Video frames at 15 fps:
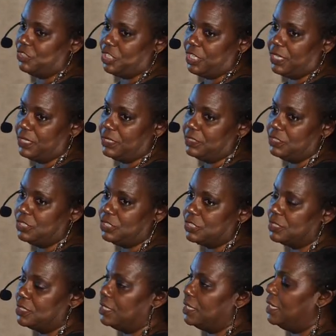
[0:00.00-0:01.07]
change,
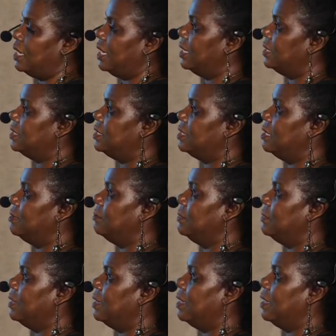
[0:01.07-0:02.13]
and some